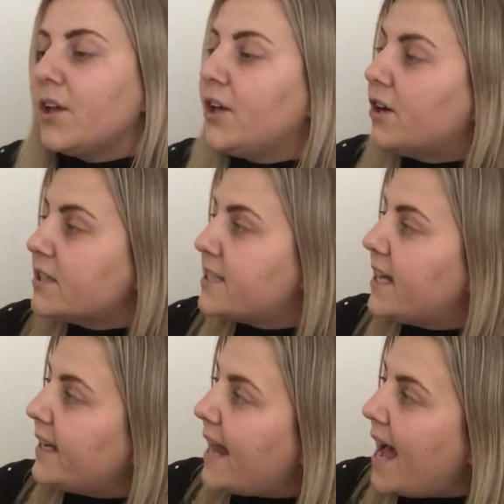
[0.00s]
Your
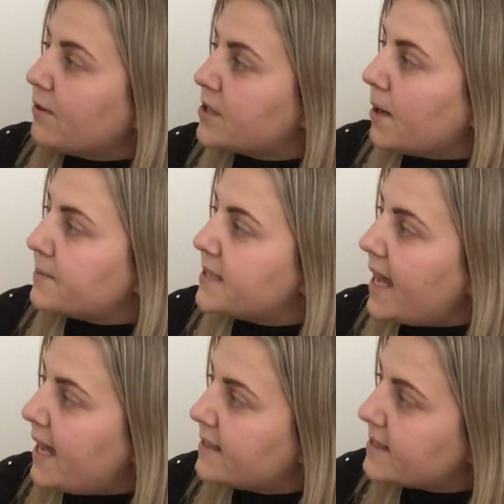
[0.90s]
turn now, Topsy,
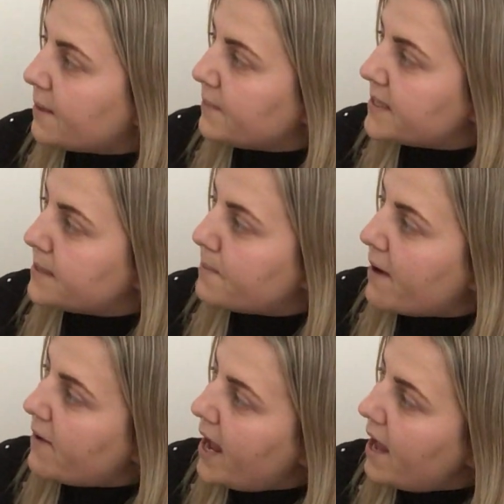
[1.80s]
said Mrs.
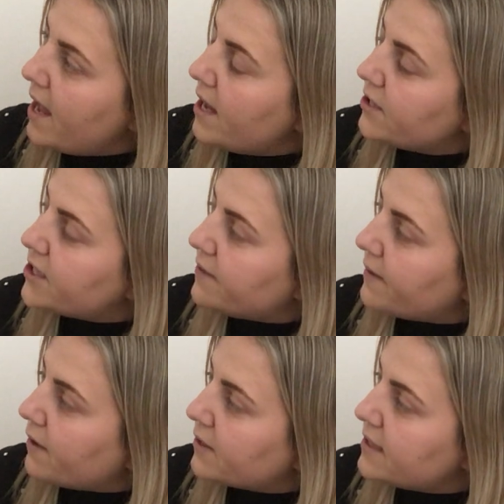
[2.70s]
Berry. She
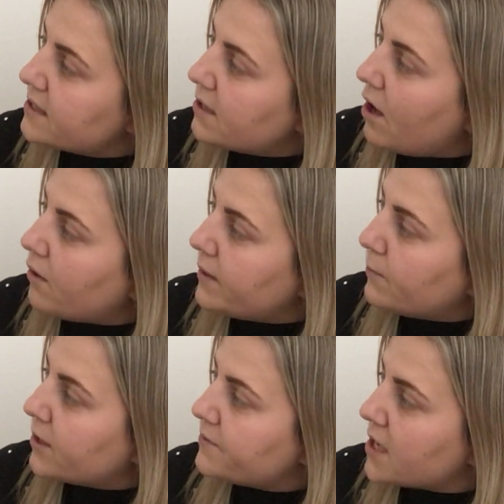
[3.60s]
found a little hole in
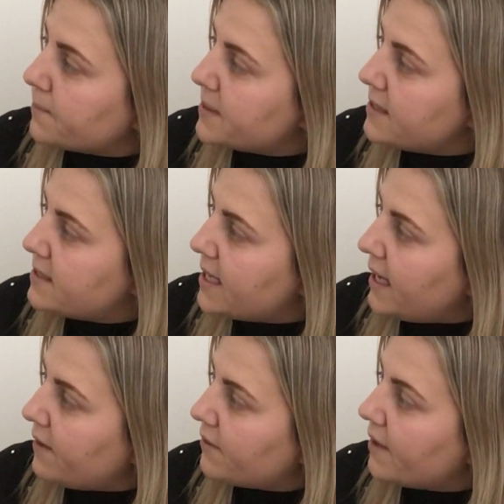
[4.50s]
one of Topsy's
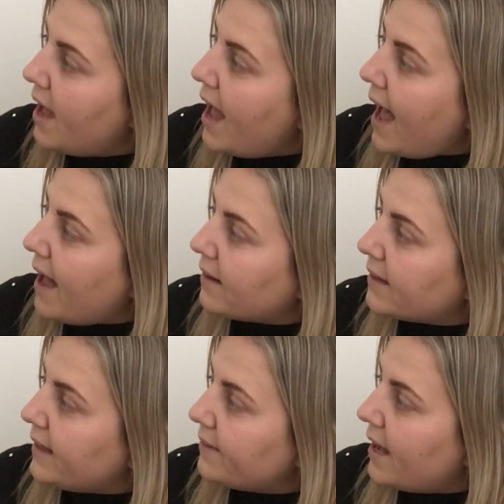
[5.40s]
teeth. I'll
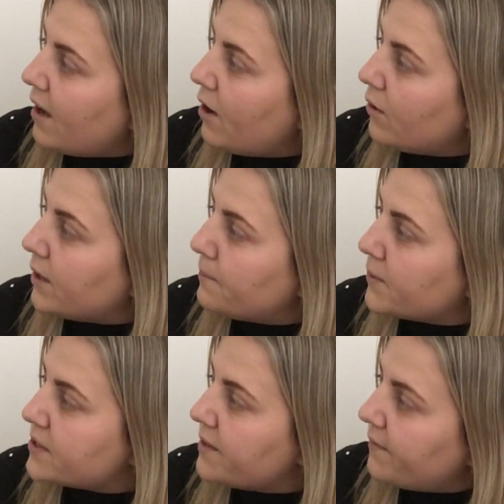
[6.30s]
clean that hole and
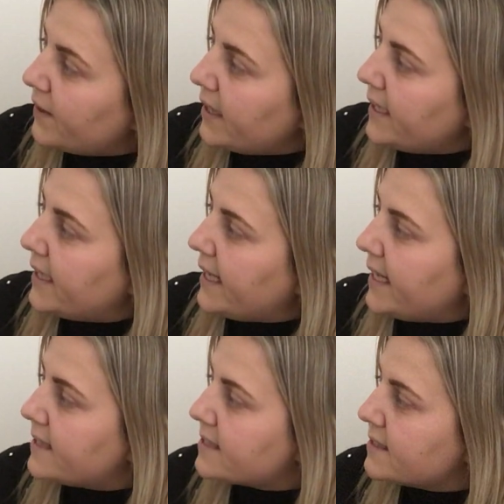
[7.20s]
put a filling in
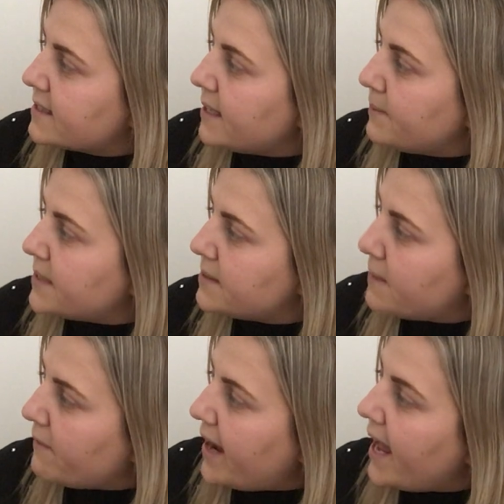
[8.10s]
it, said Mrs.
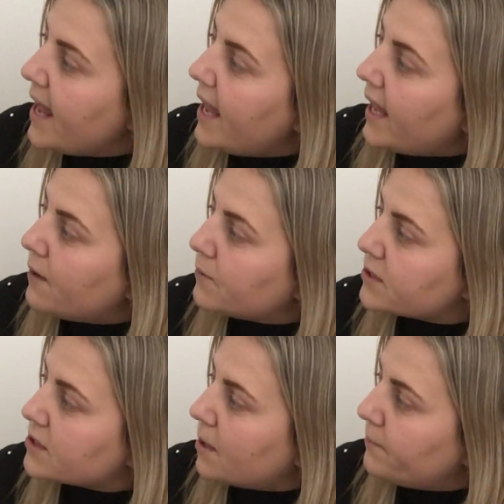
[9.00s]
Berry. It will
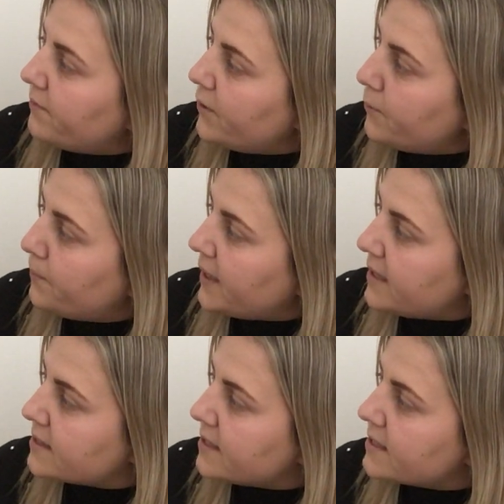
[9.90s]
stop food
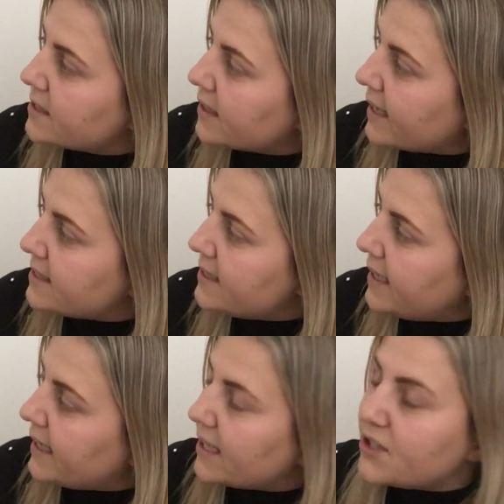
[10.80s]
pieces getting
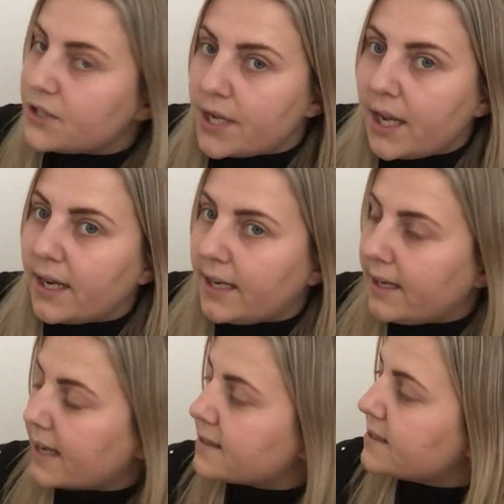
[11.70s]
in and turning
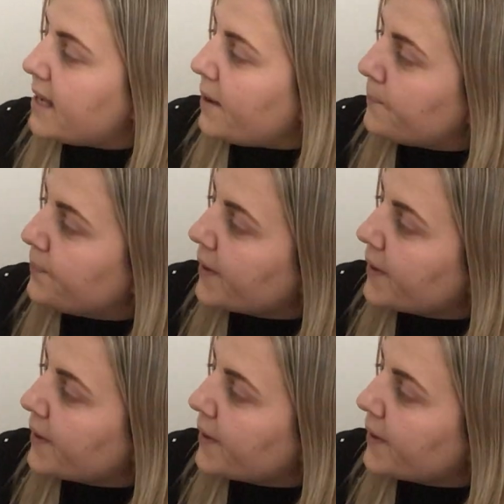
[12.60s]
nasty.